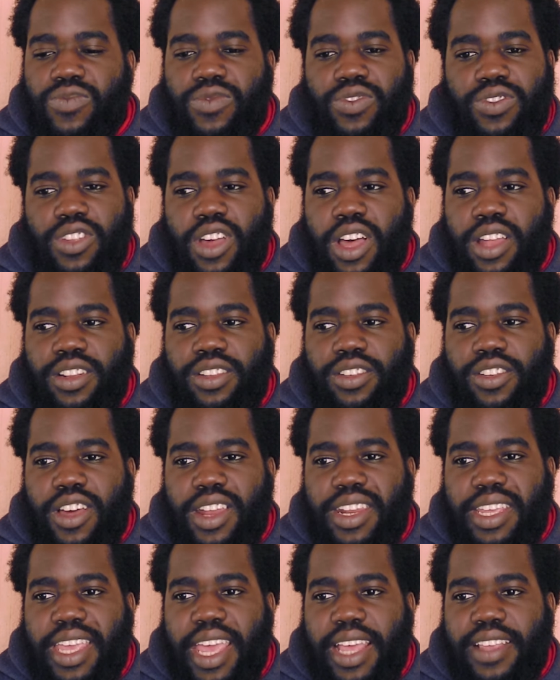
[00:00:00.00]

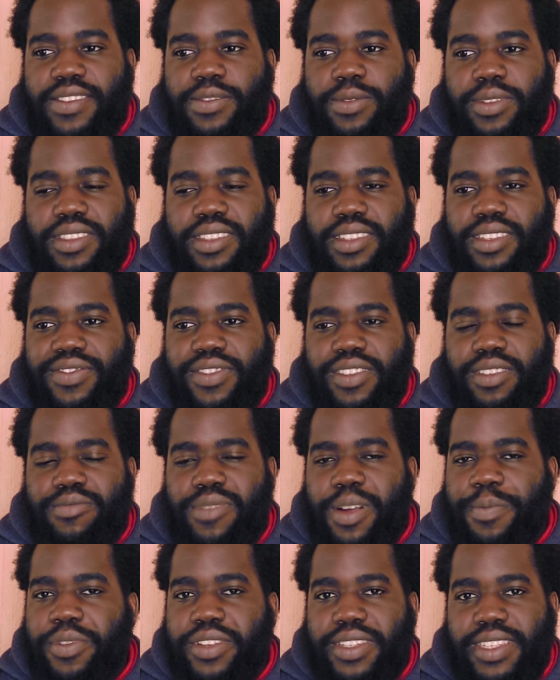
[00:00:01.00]
Not against what this
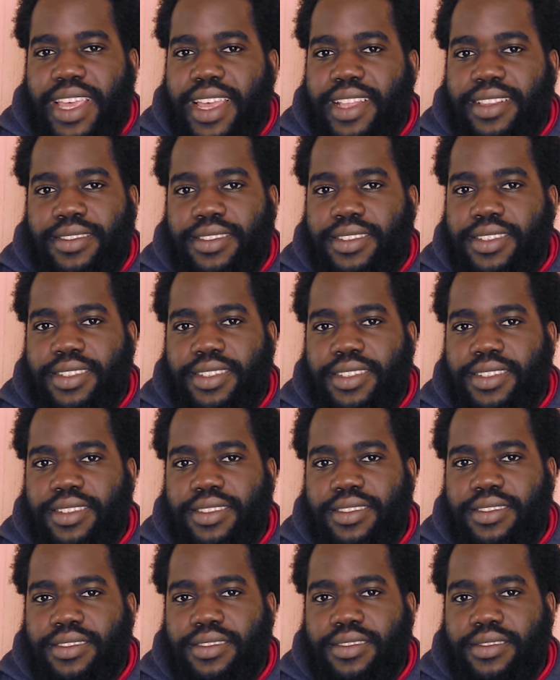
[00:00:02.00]
film
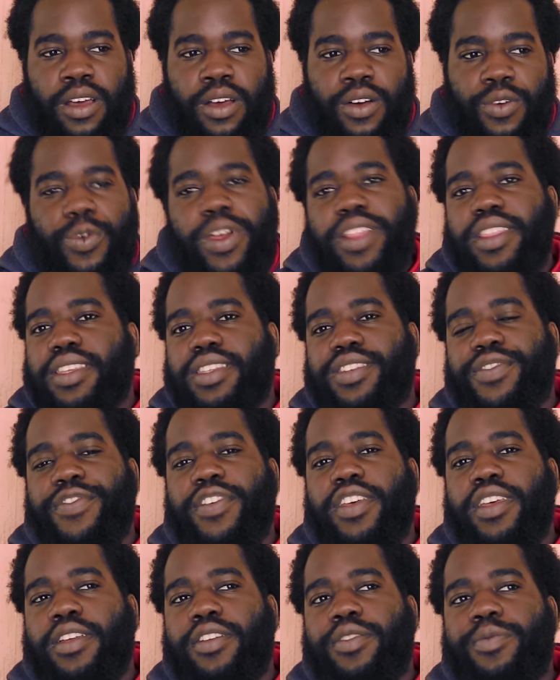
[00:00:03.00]
represents. When this
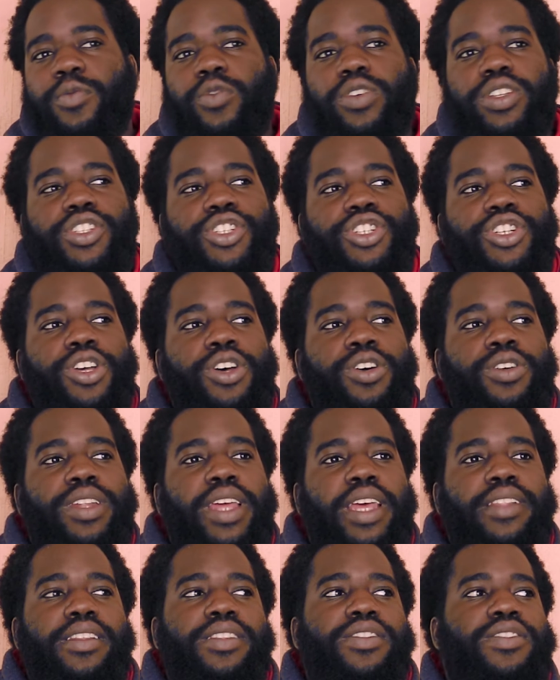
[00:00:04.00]
film was shown
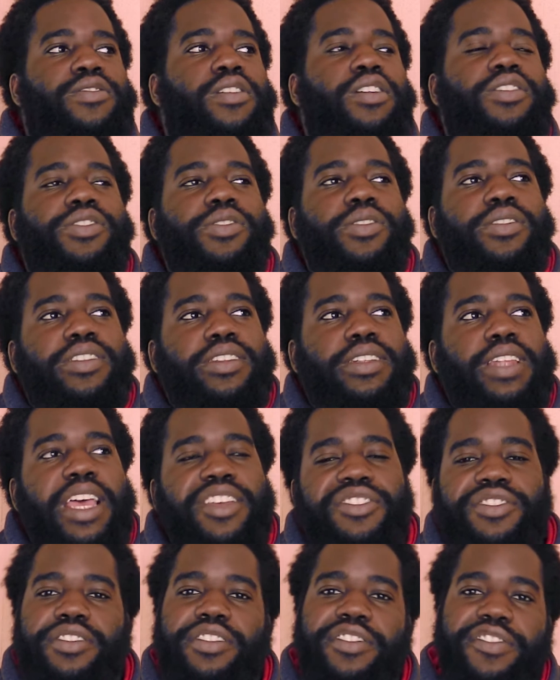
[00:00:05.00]
at the Toronto
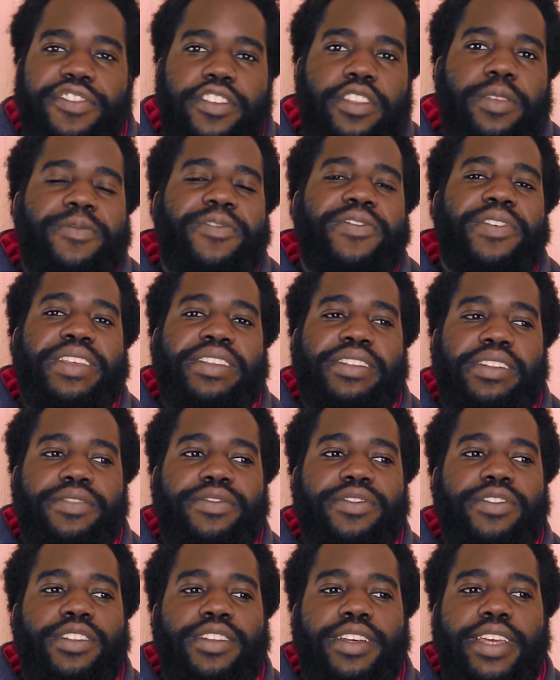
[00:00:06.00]
International Film
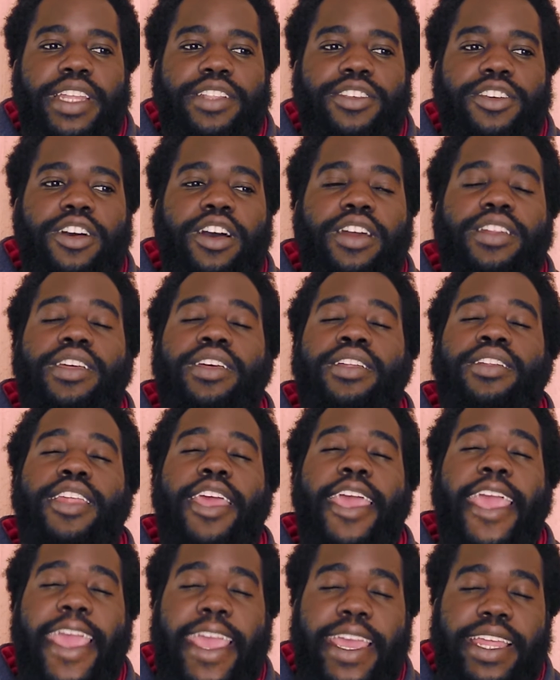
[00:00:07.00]
Festival, it got
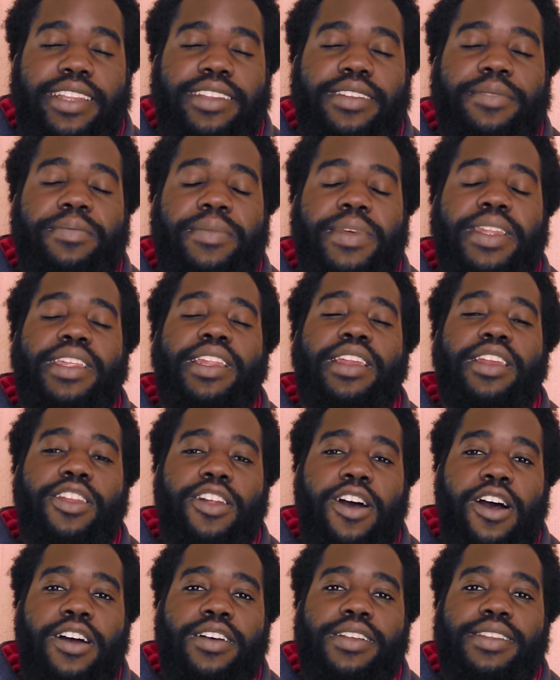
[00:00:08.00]
an 8-minute
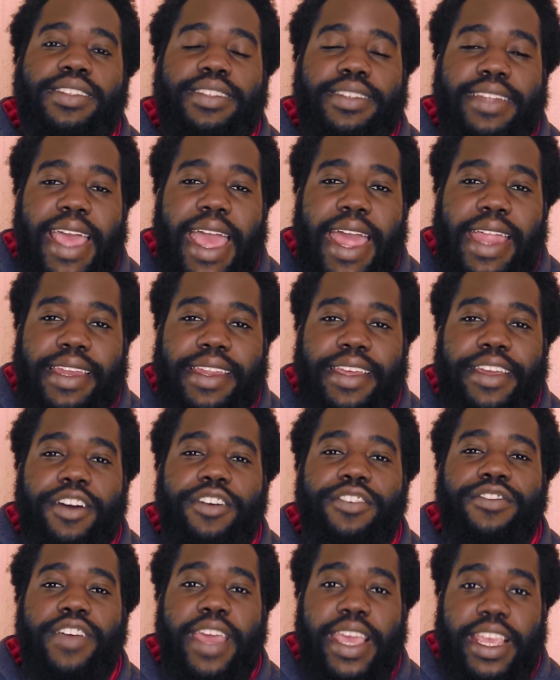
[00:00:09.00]
long standing
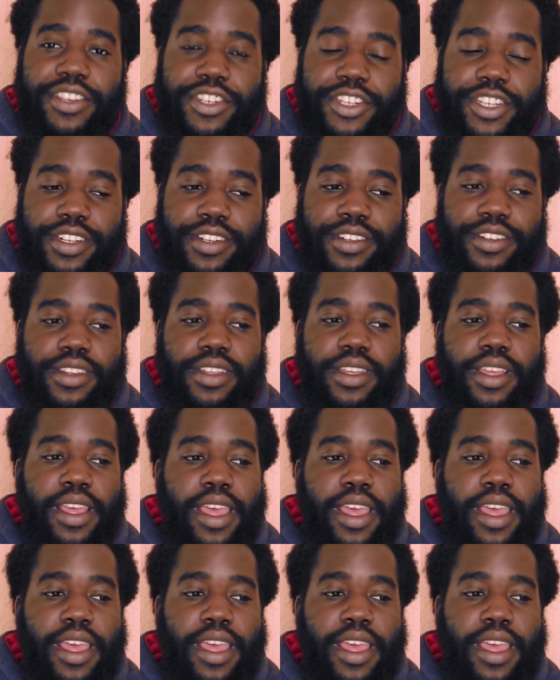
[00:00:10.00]
ovation.